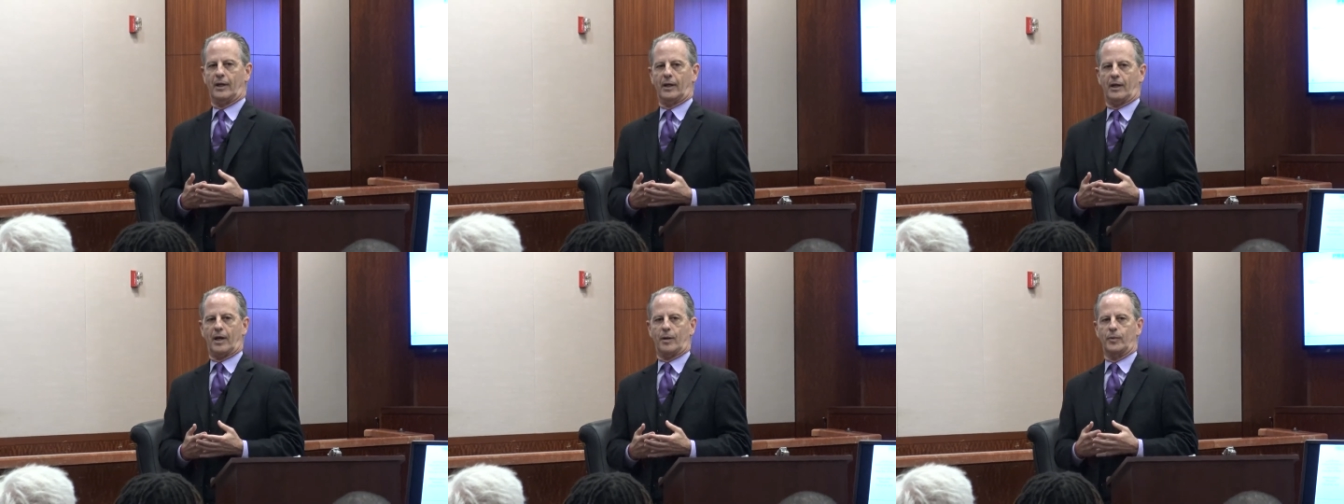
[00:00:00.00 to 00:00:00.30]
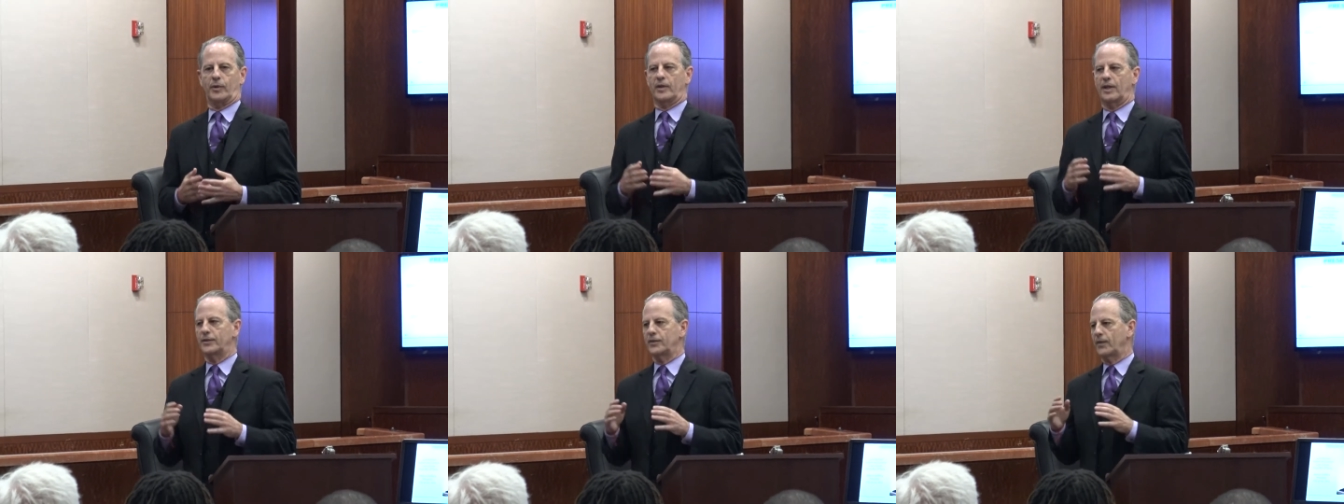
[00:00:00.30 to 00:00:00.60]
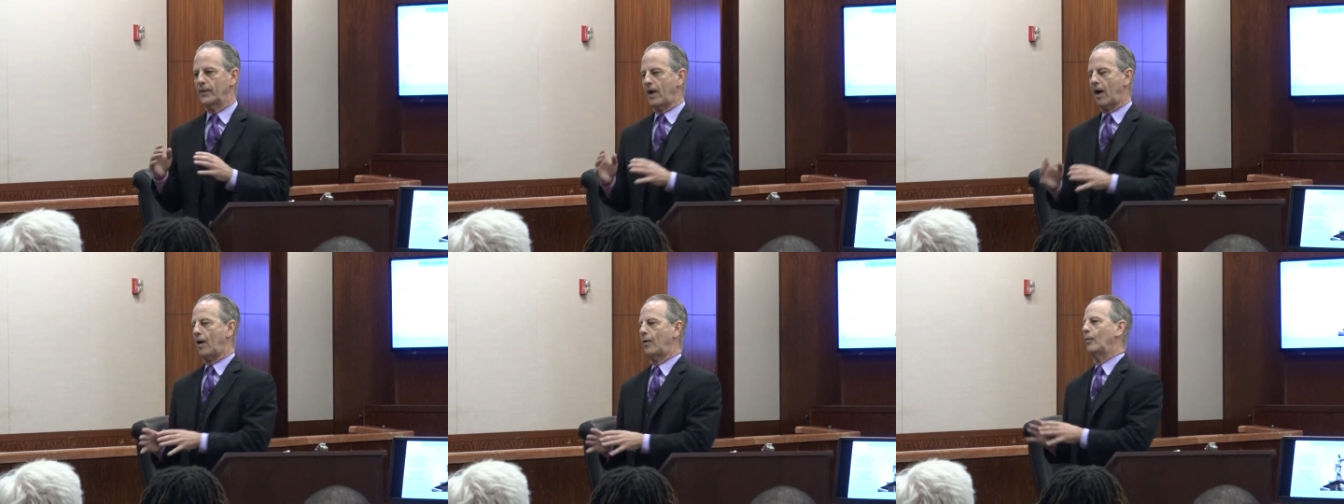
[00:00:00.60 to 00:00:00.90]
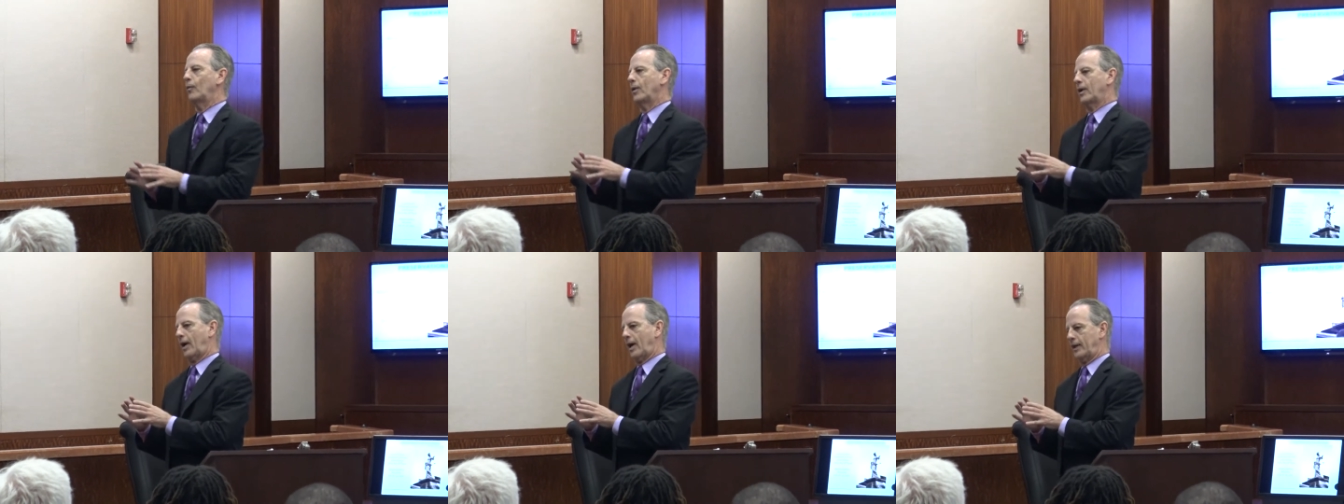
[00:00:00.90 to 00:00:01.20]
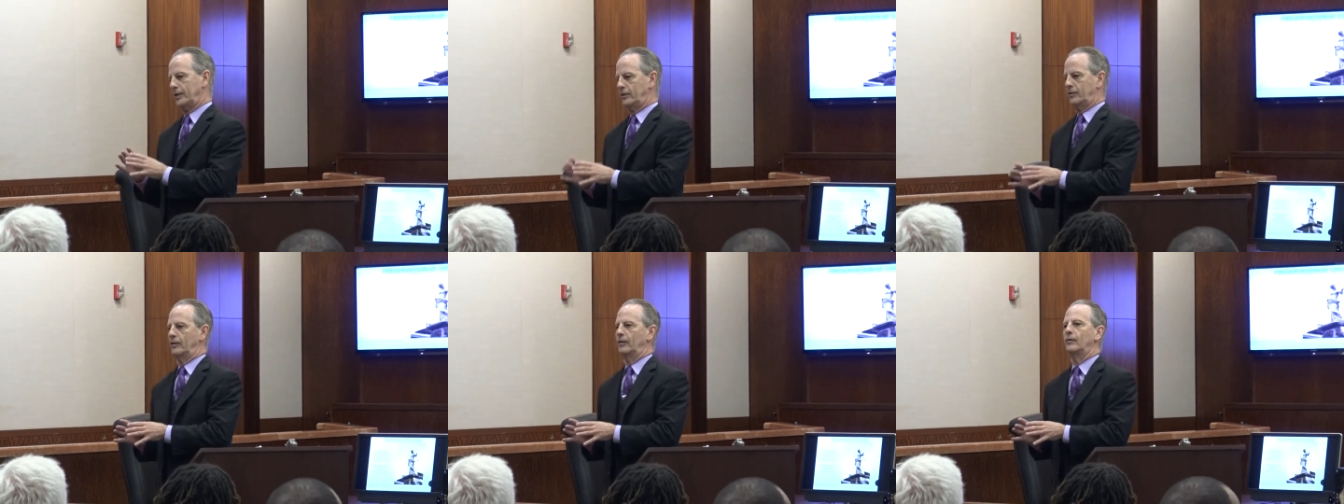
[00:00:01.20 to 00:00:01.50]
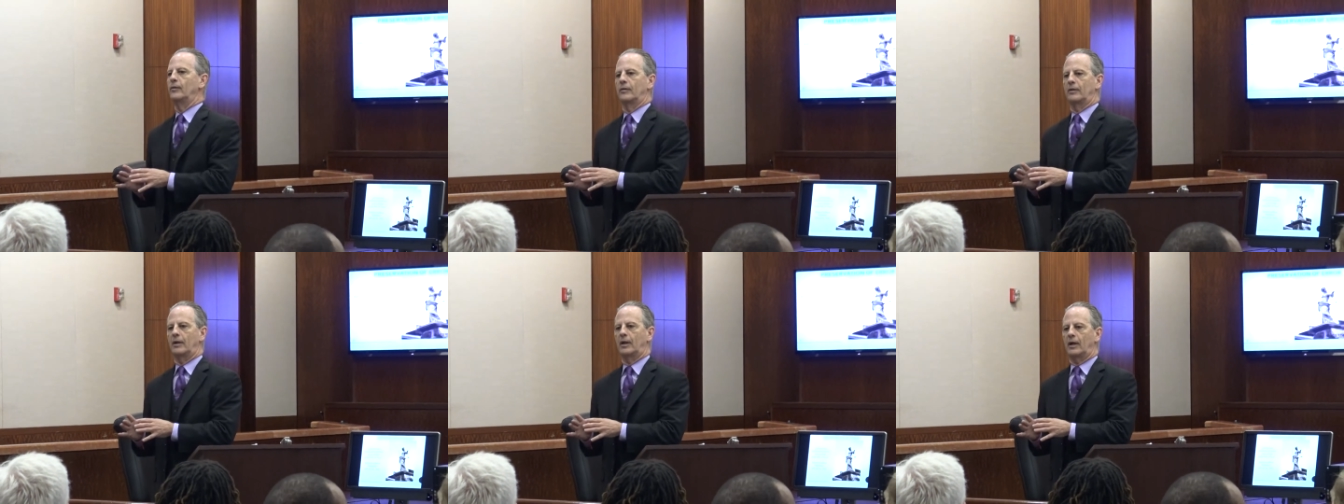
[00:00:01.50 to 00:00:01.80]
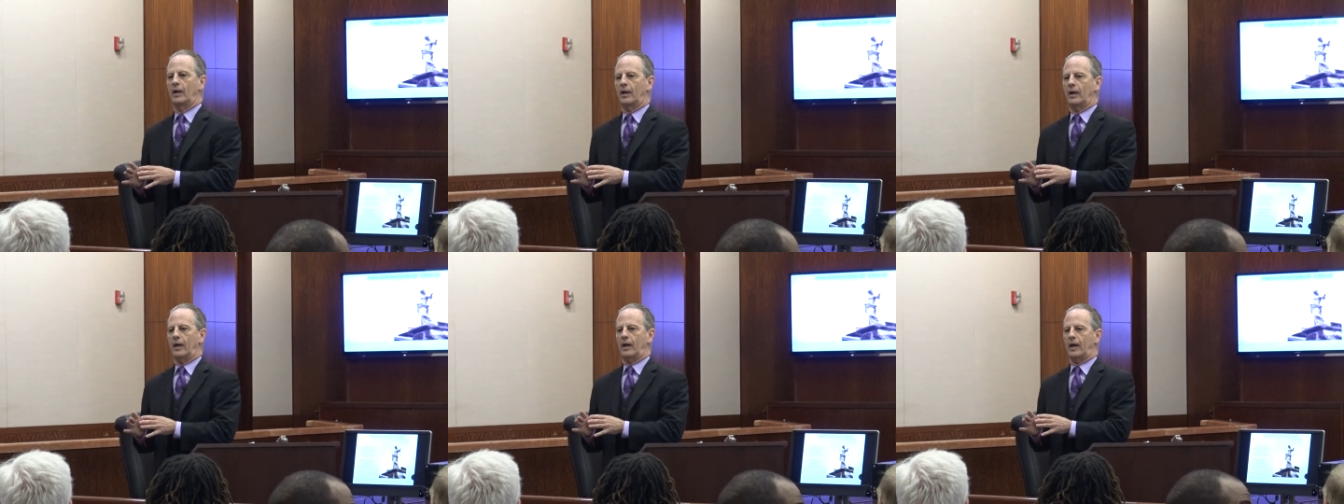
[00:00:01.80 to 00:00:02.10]
I mean, that's not what I do.
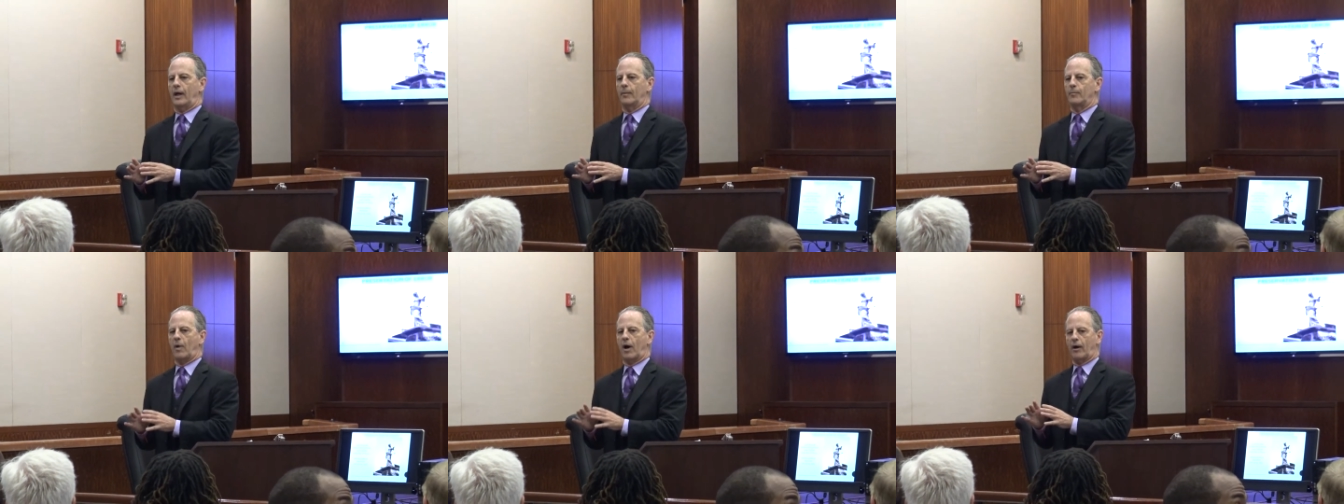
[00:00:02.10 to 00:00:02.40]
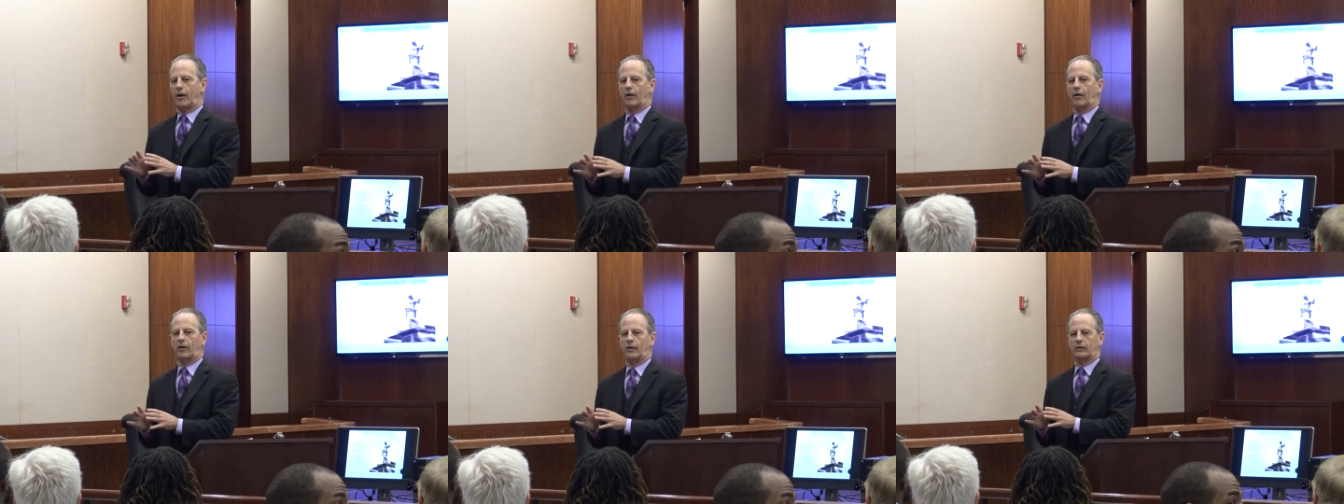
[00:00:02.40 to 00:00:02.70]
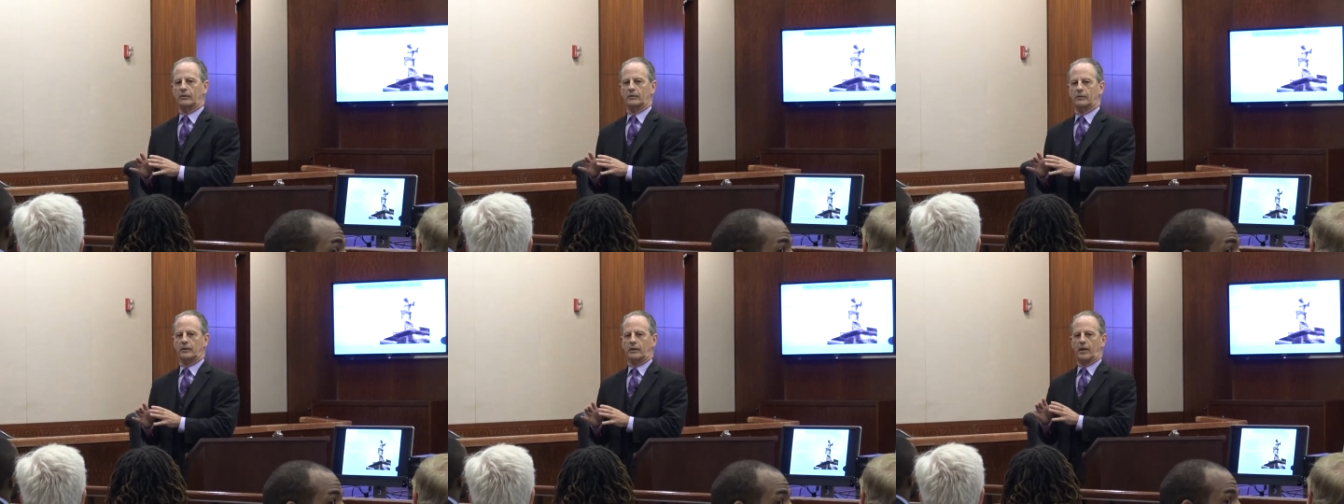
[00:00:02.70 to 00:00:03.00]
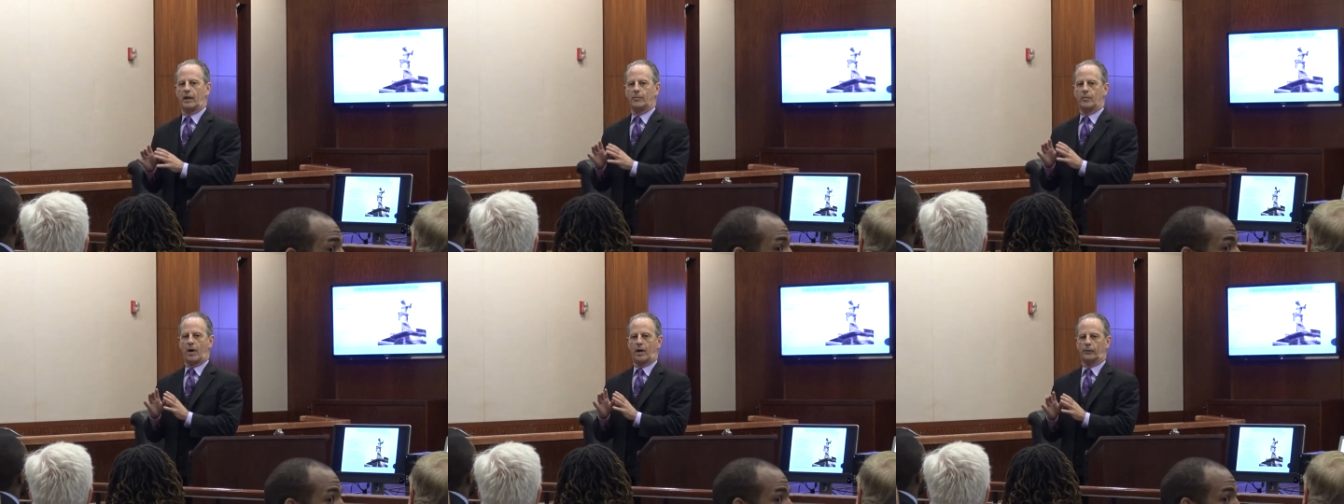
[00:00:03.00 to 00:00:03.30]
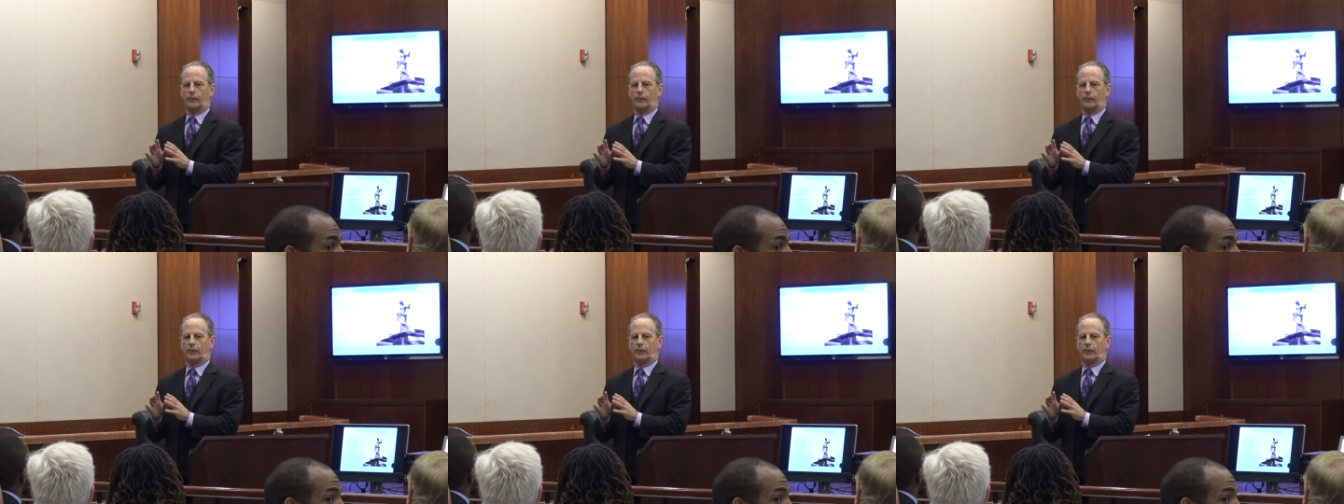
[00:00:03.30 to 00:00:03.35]
And my heart and my